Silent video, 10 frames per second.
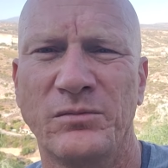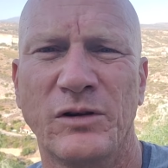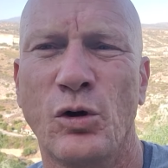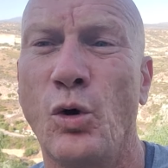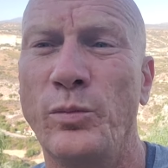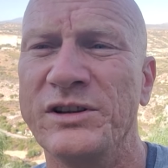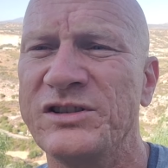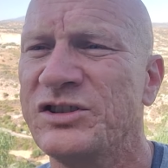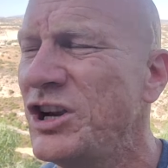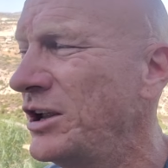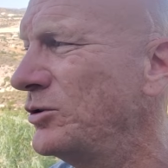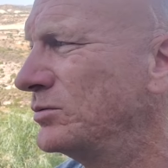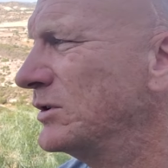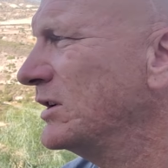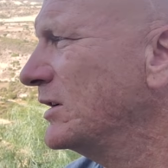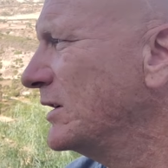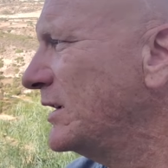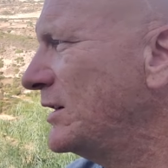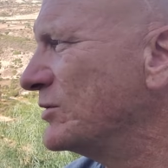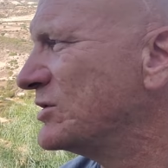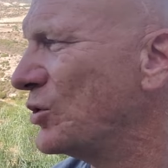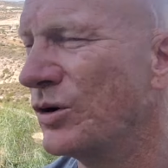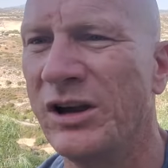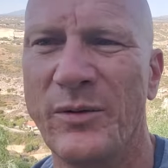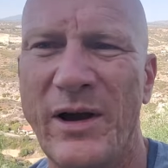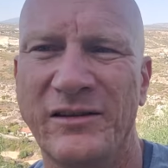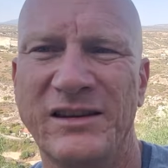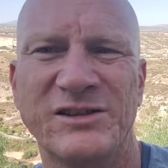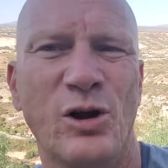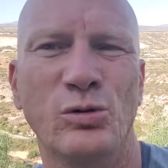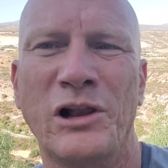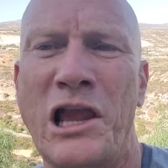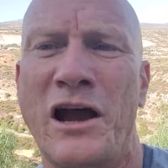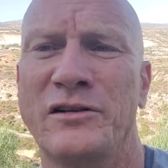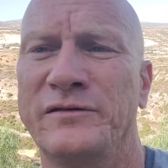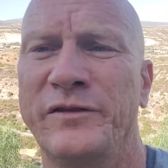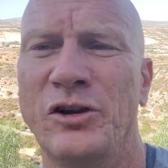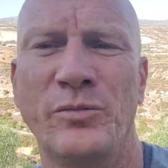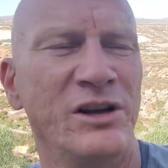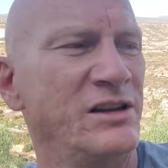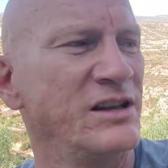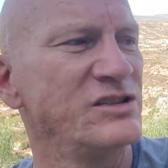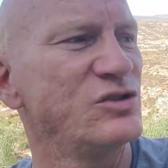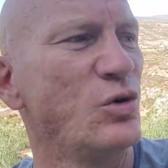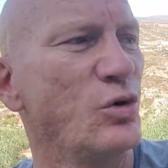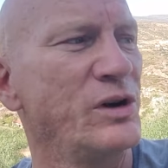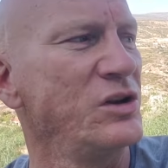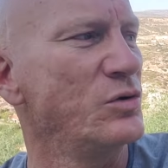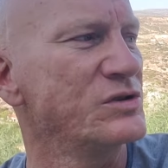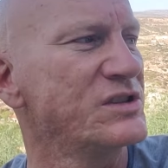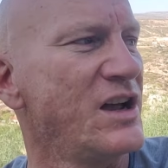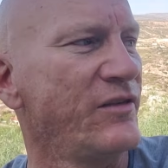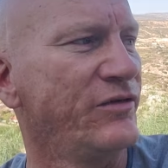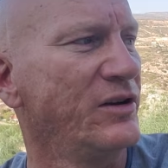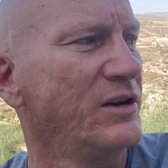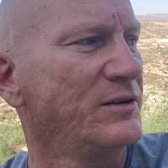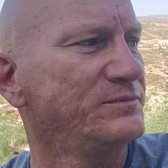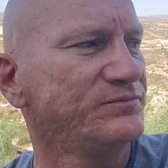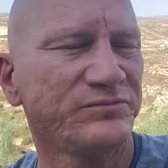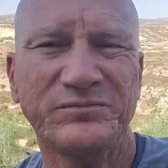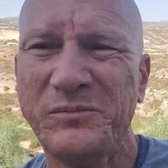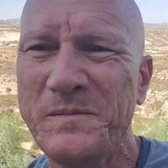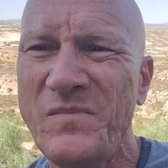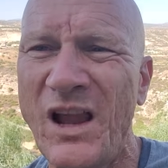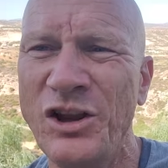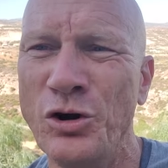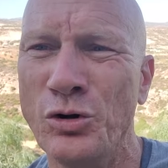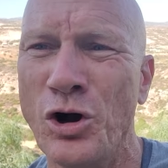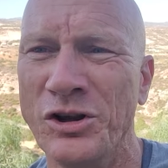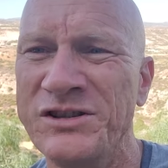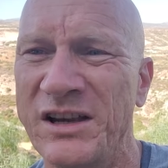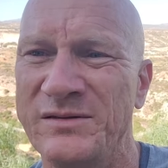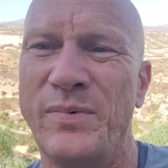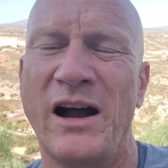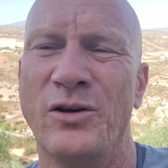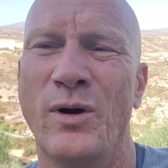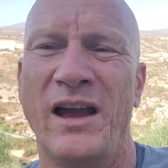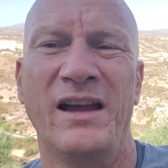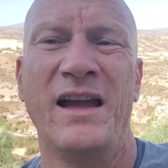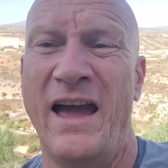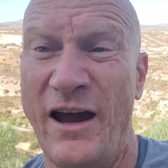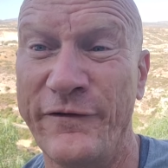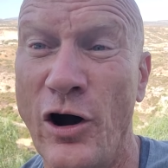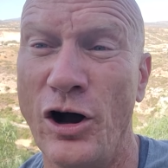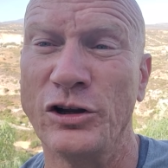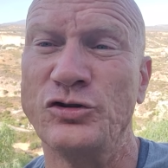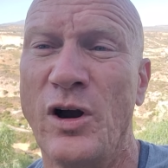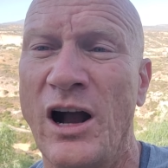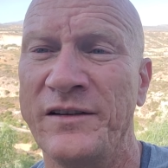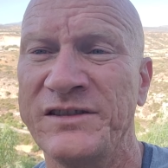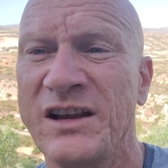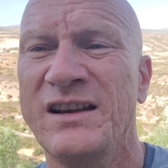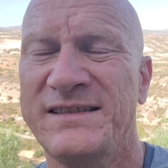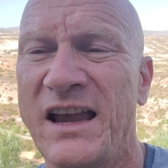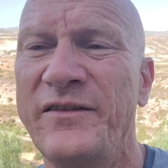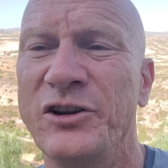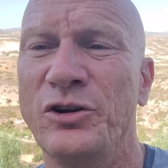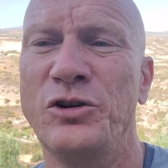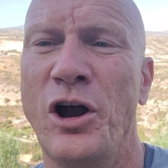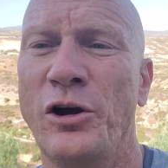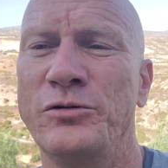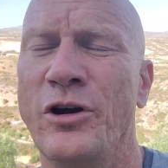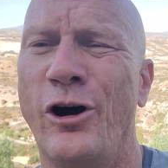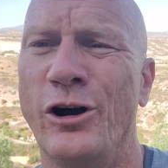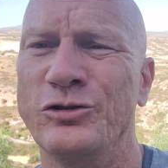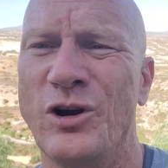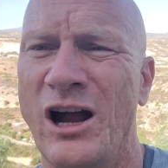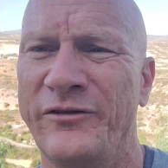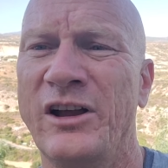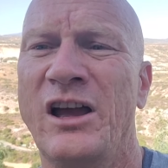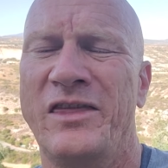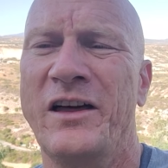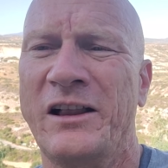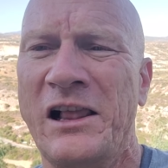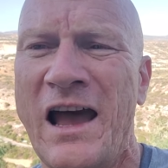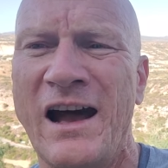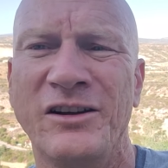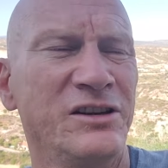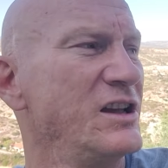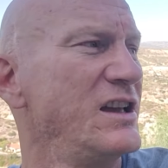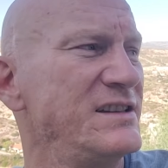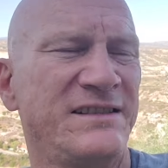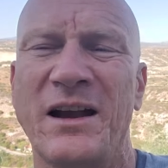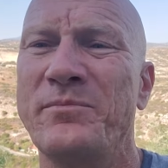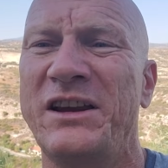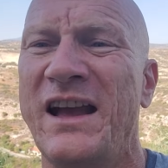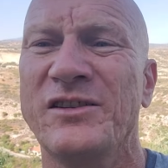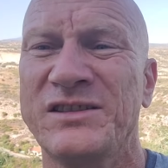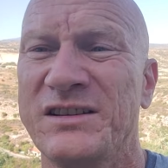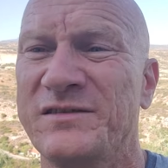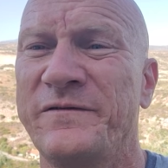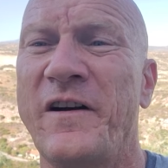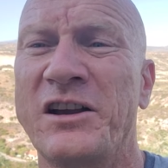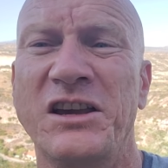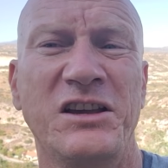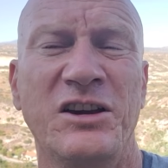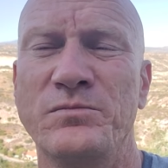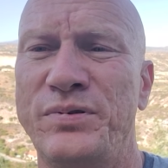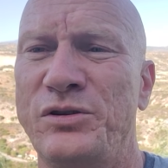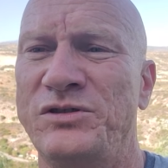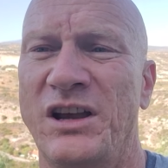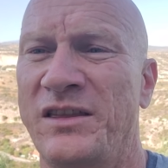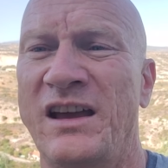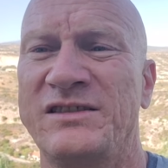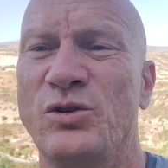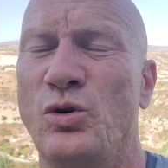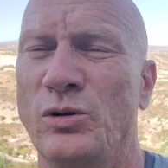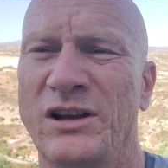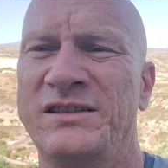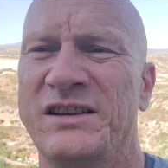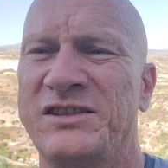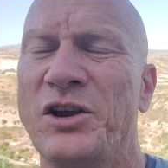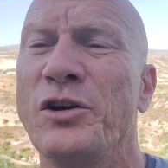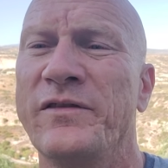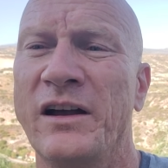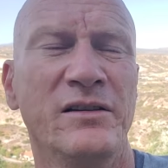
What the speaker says: Corbett's channel. He was talking about this whole cloud phenomenon and storing your stuff and your content. By the way, have hard drives, save it on your own hard drive. The cloud is somebody else's fucking computer. That's all. It's a server.